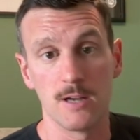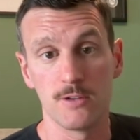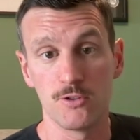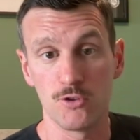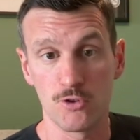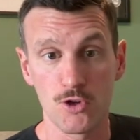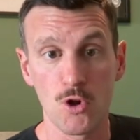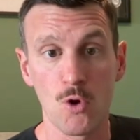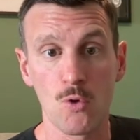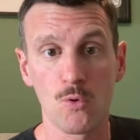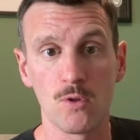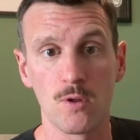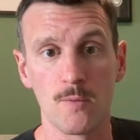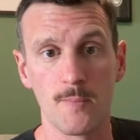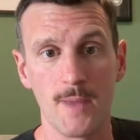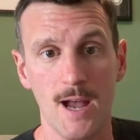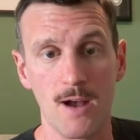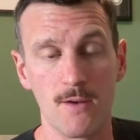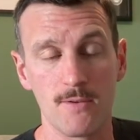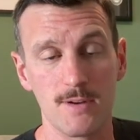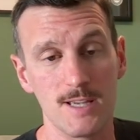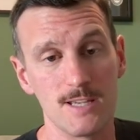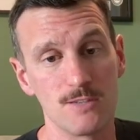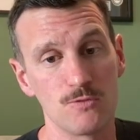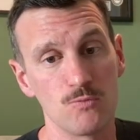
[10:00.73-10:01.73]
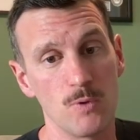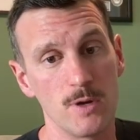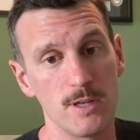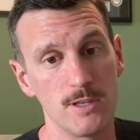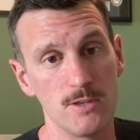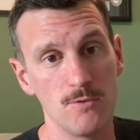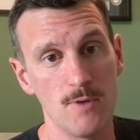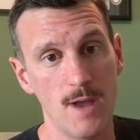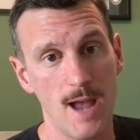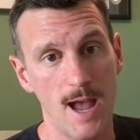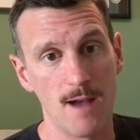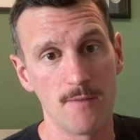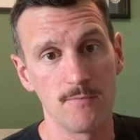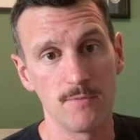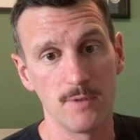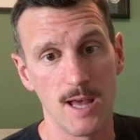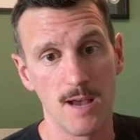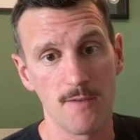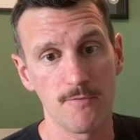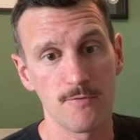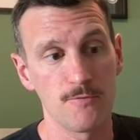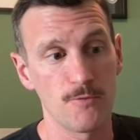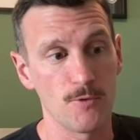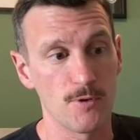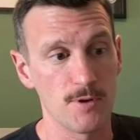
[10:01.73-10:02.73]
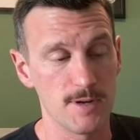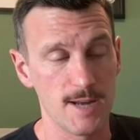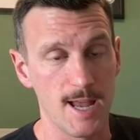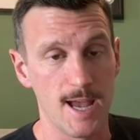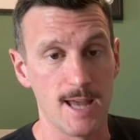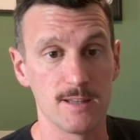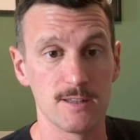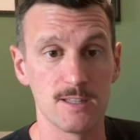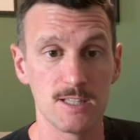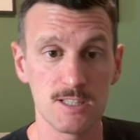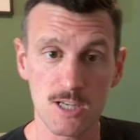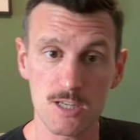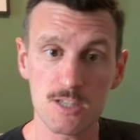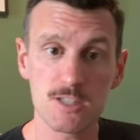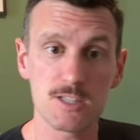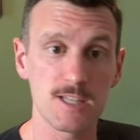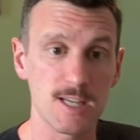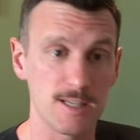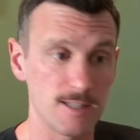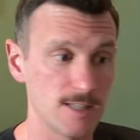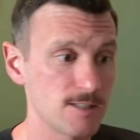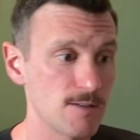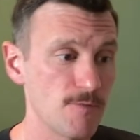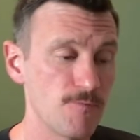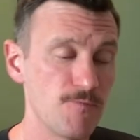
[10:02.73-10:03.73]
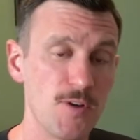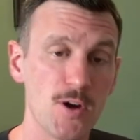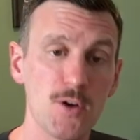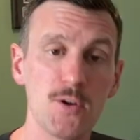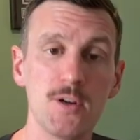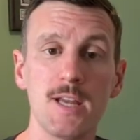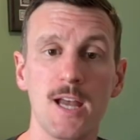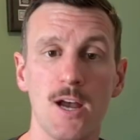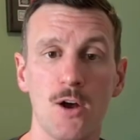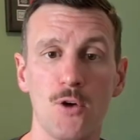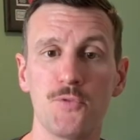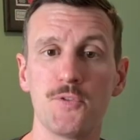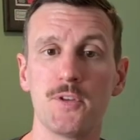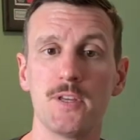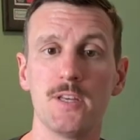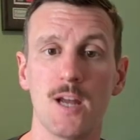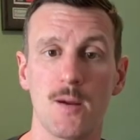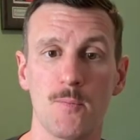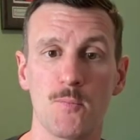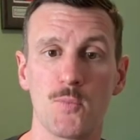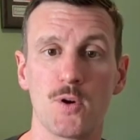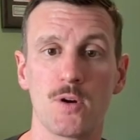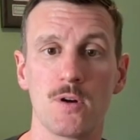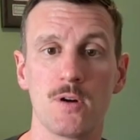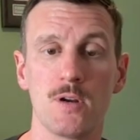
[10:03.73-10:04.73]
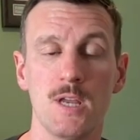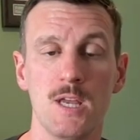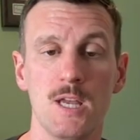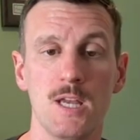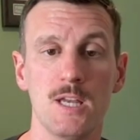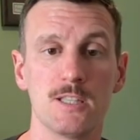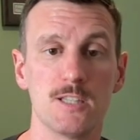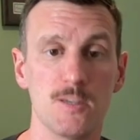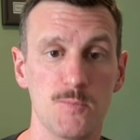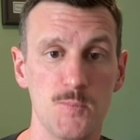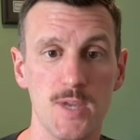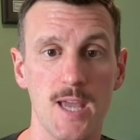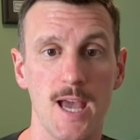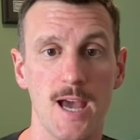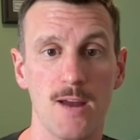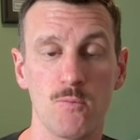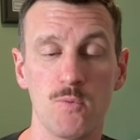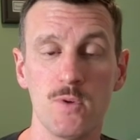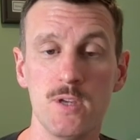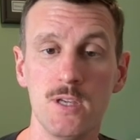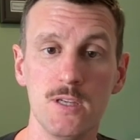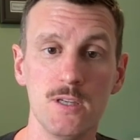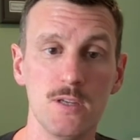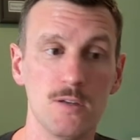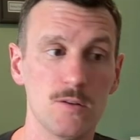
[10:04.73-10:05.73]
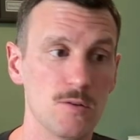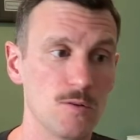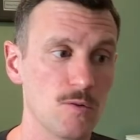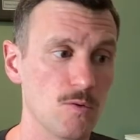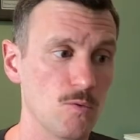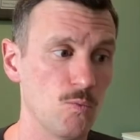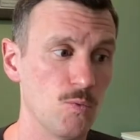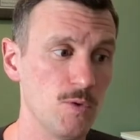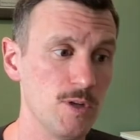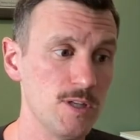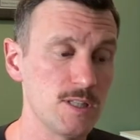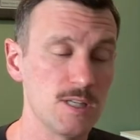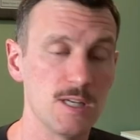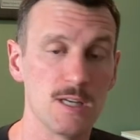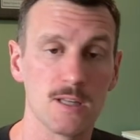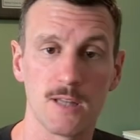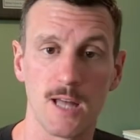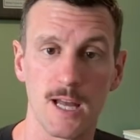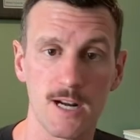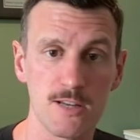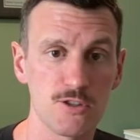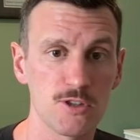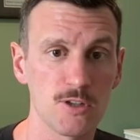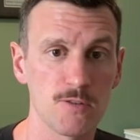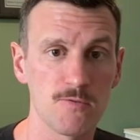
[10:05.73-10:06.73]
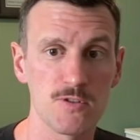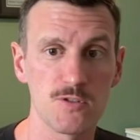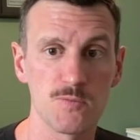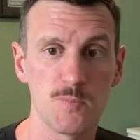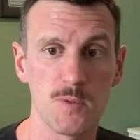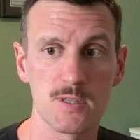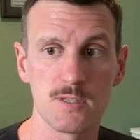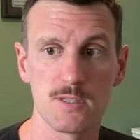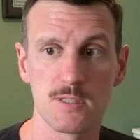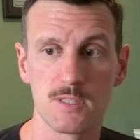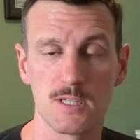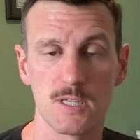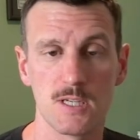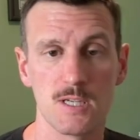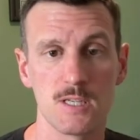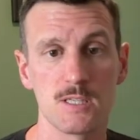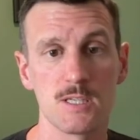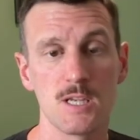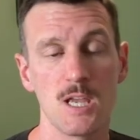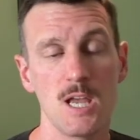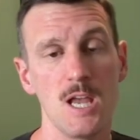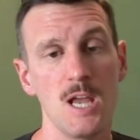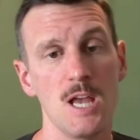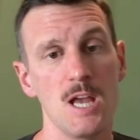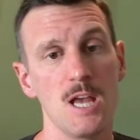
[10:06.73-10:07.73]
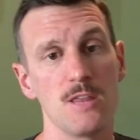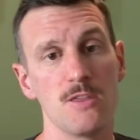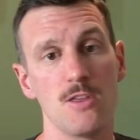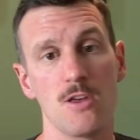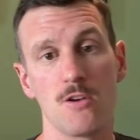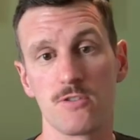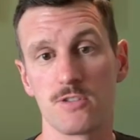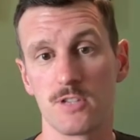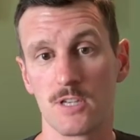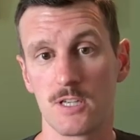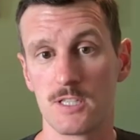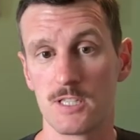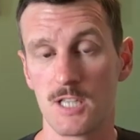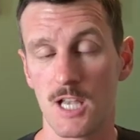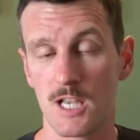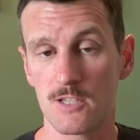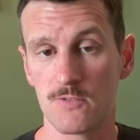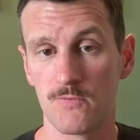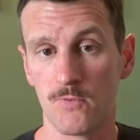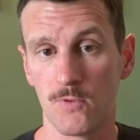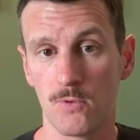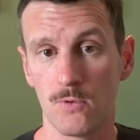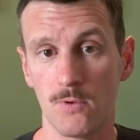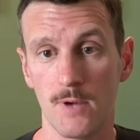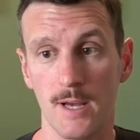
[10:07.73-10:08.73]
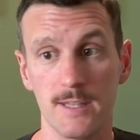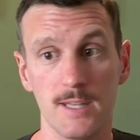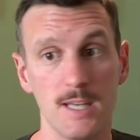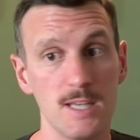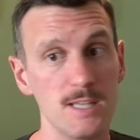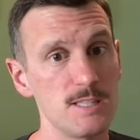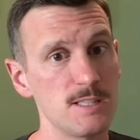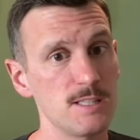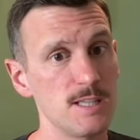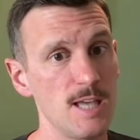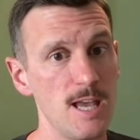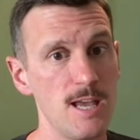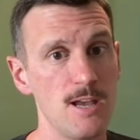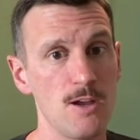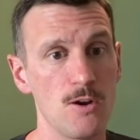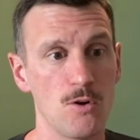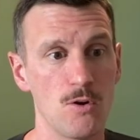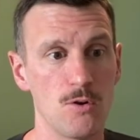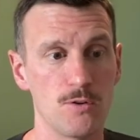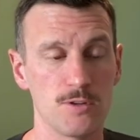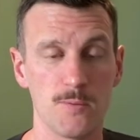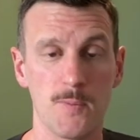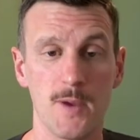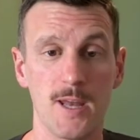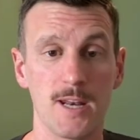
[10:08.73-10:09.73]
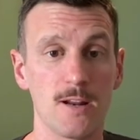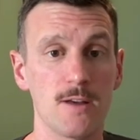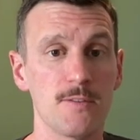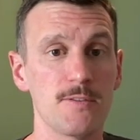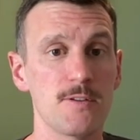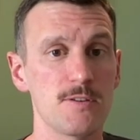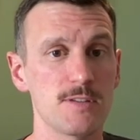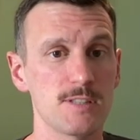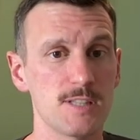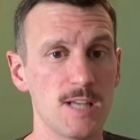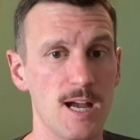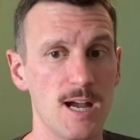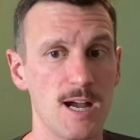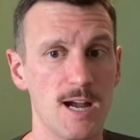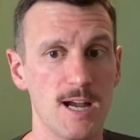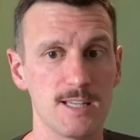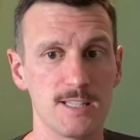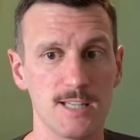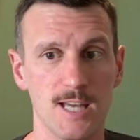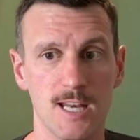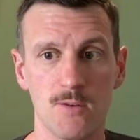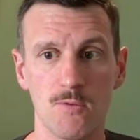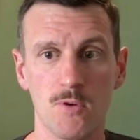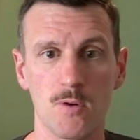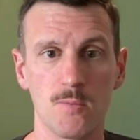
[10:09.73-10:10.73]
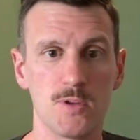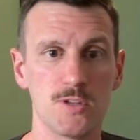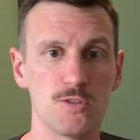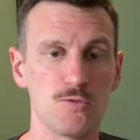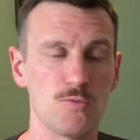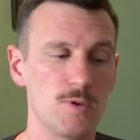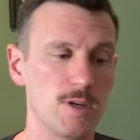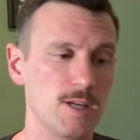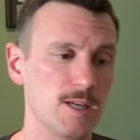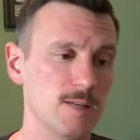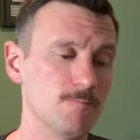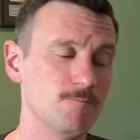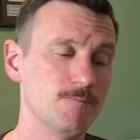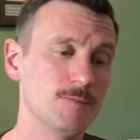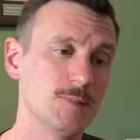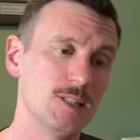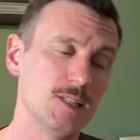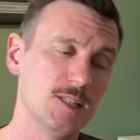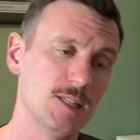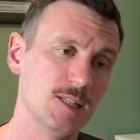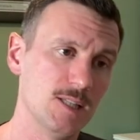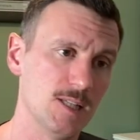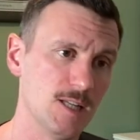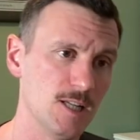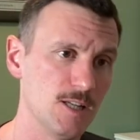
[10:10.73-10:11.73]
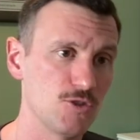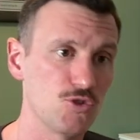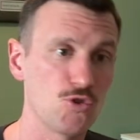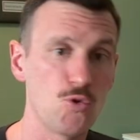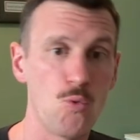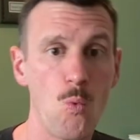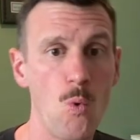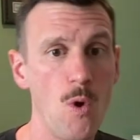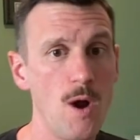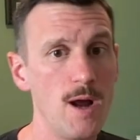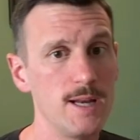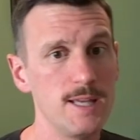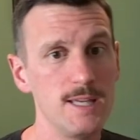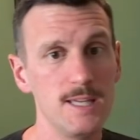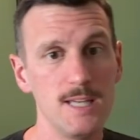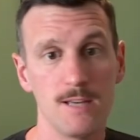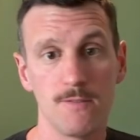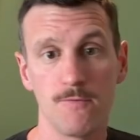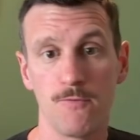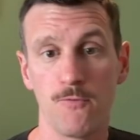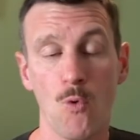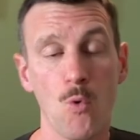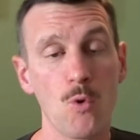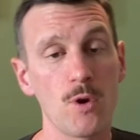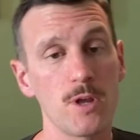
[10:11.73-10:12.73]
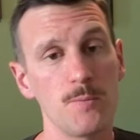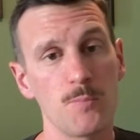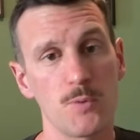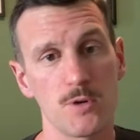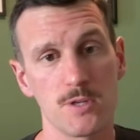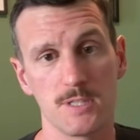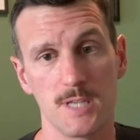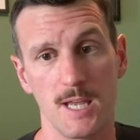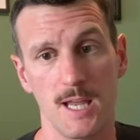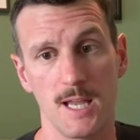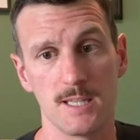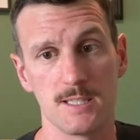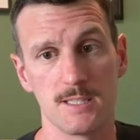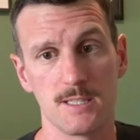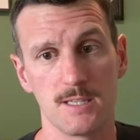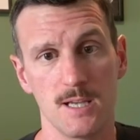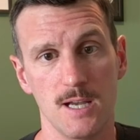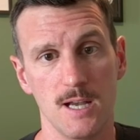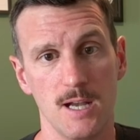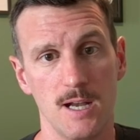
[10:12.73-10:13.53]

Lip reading: total amount is what you have left for net. That's a very healthy number to be at. We see a lot of service businesses that are successful and they scale, depending on their size, anywhere between 20 and 40%